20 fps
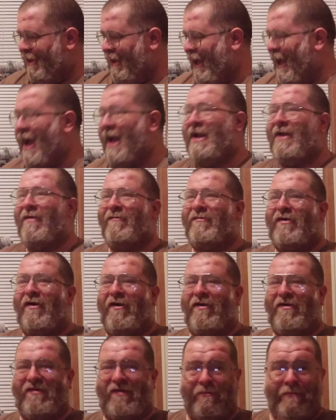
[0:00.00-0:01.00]
And of
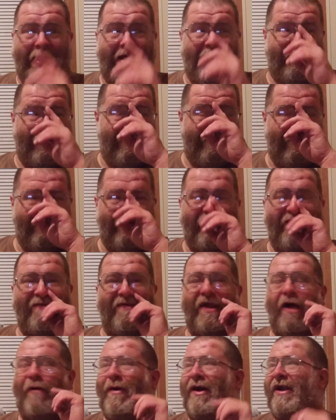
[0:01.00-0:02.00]
course, the main re
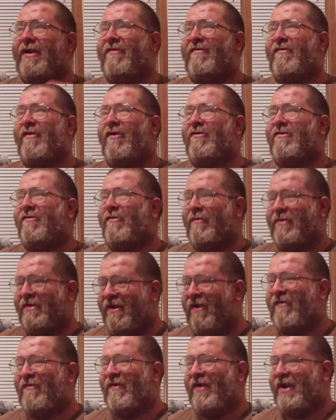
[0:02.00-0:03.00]
reason I wanted to start doing
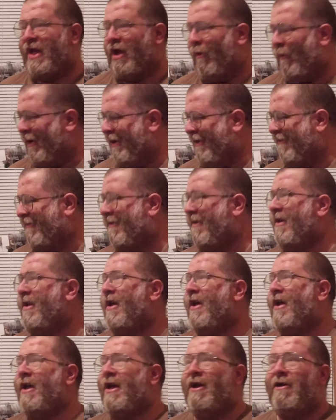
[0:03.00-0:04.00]
this video was
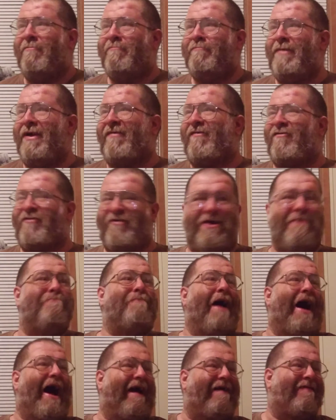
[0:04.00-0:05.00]
mystery
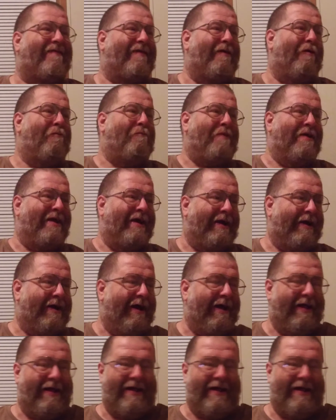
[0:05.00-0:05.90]
box opening